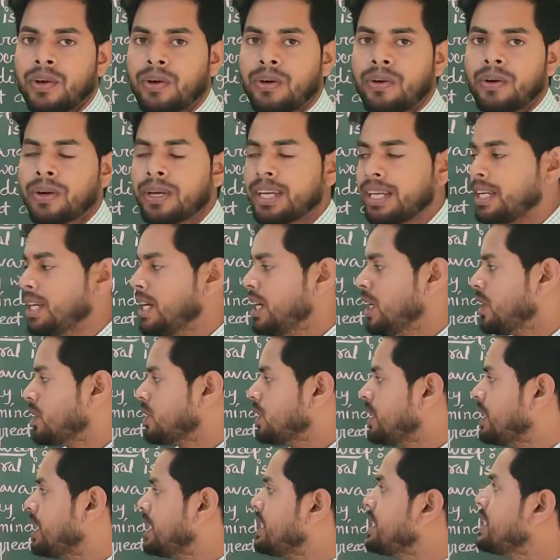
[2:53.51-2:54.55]
Okay,
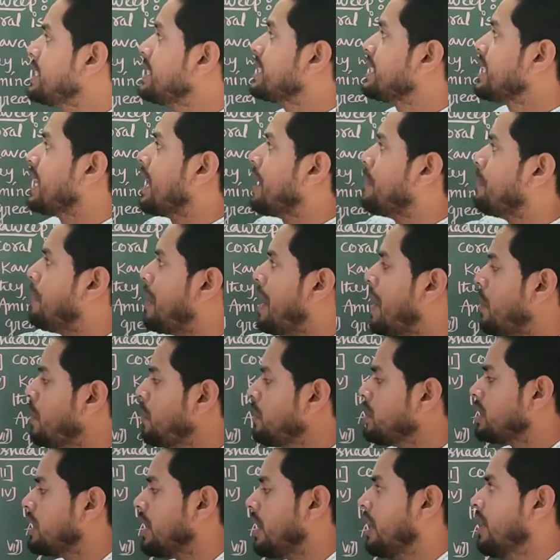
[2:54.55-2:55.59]
so this is
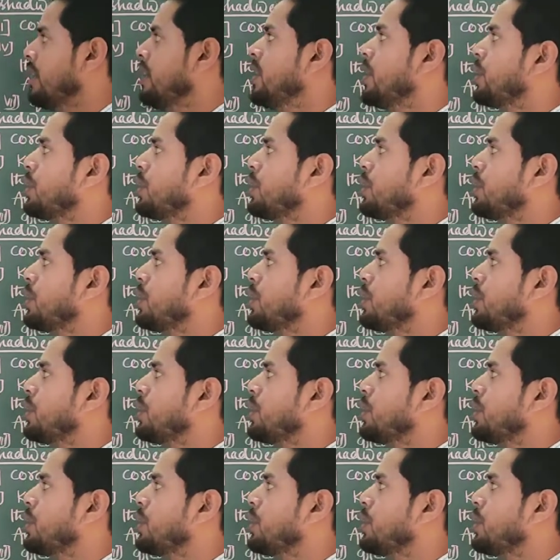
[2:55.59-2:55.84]
about the